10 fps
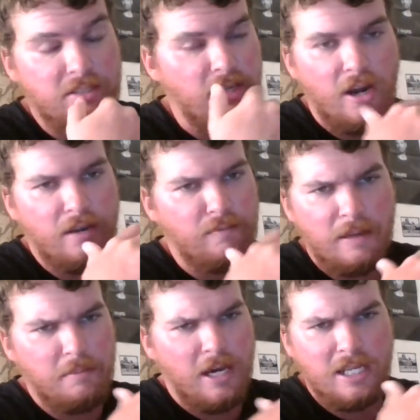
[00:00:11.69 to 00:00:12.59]
Sorry if
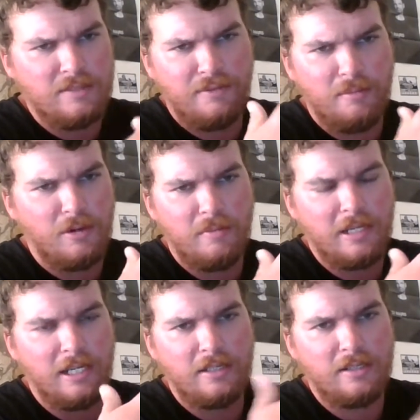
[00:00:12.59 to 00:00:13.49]
I paused for a
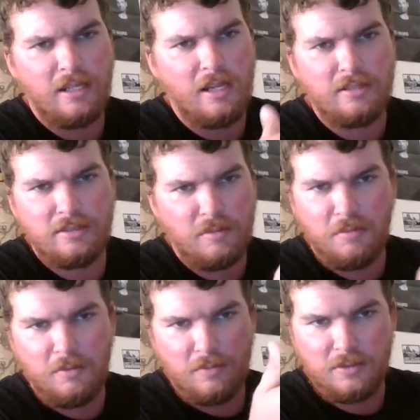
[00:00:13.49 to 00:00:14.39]
moment. I thought
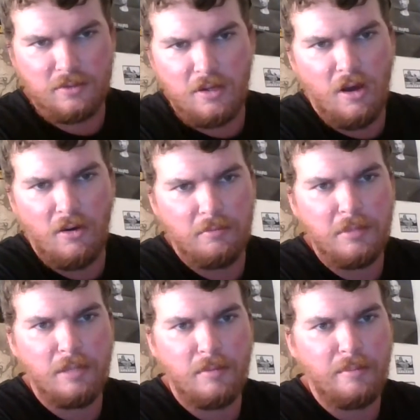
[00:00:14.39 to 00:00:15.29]
someone was calling
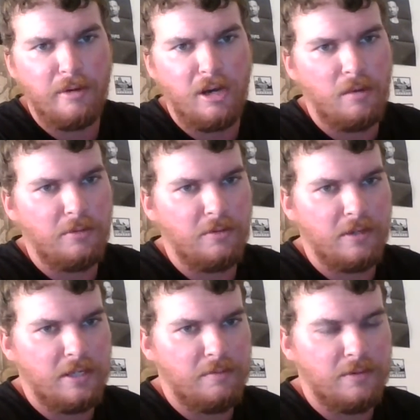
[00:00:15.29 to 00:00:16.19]
me, my mom or
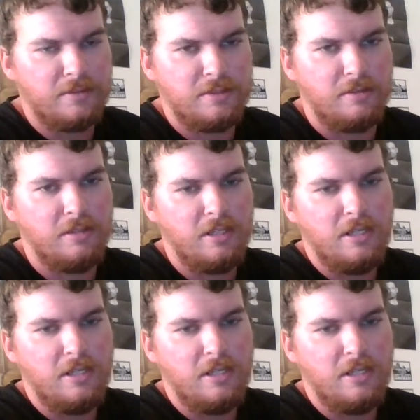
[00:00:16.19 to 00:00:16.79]
whatever, so